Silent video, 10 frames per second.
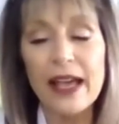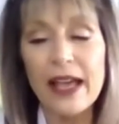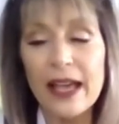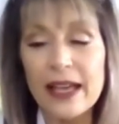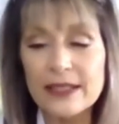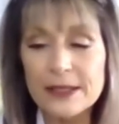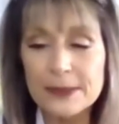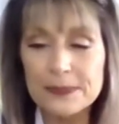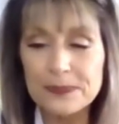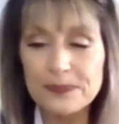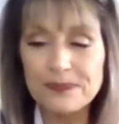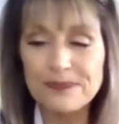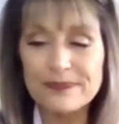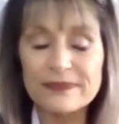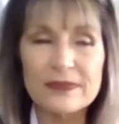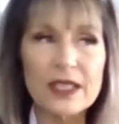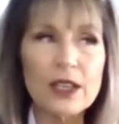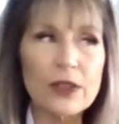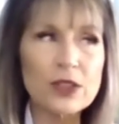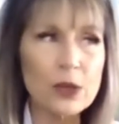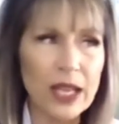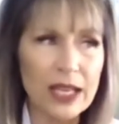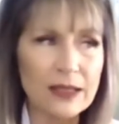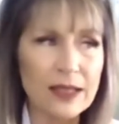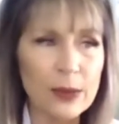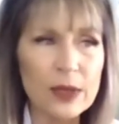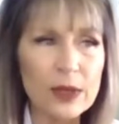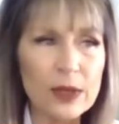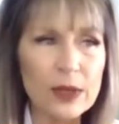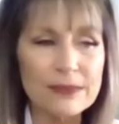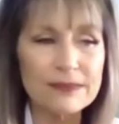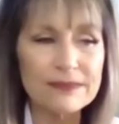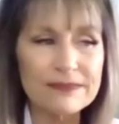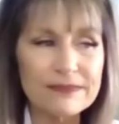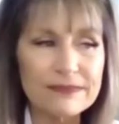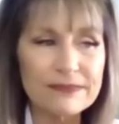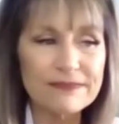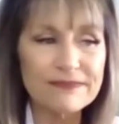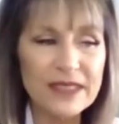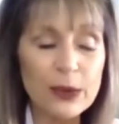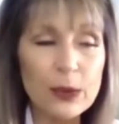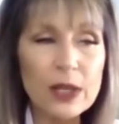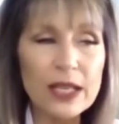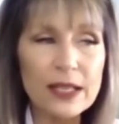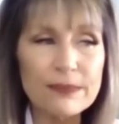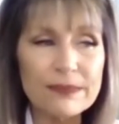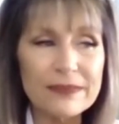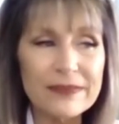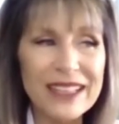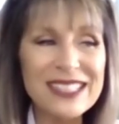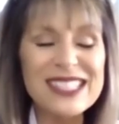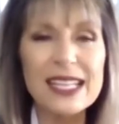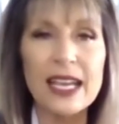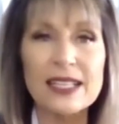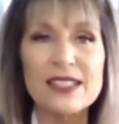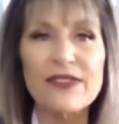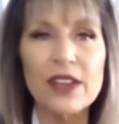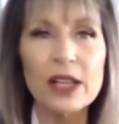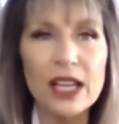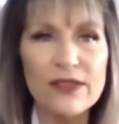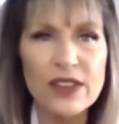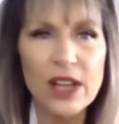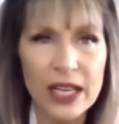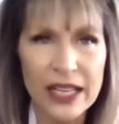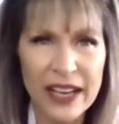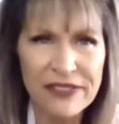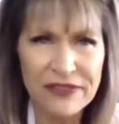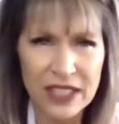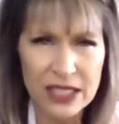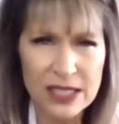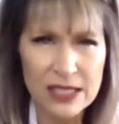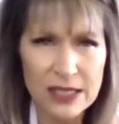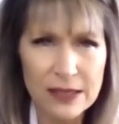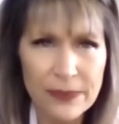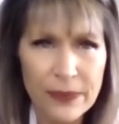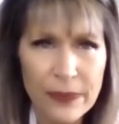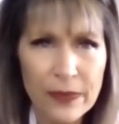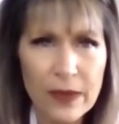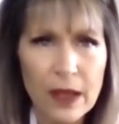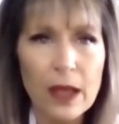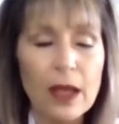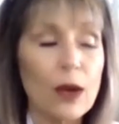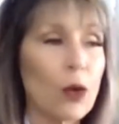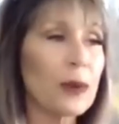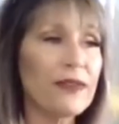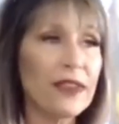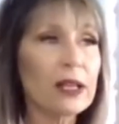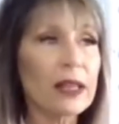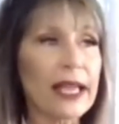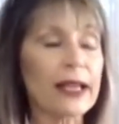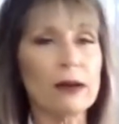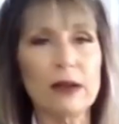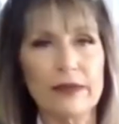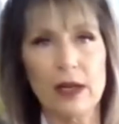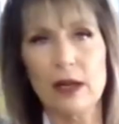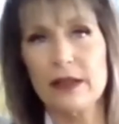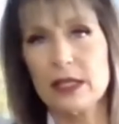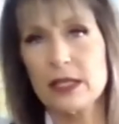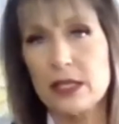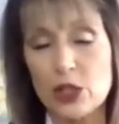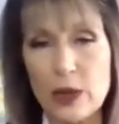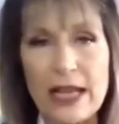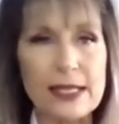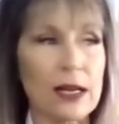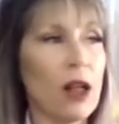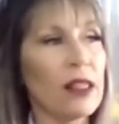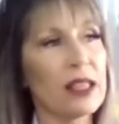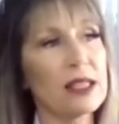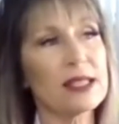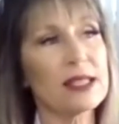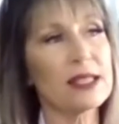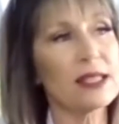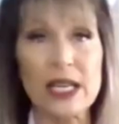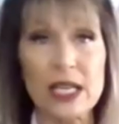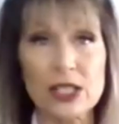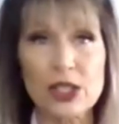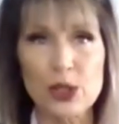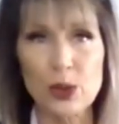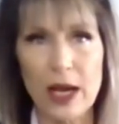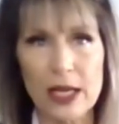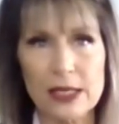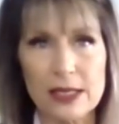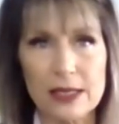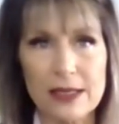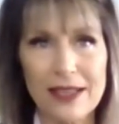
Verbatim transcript: And, you know, so it, it really, it really instigates a feeling of not enoughness, or we feel like, oh, I've got all this stress and all these things are happening to us.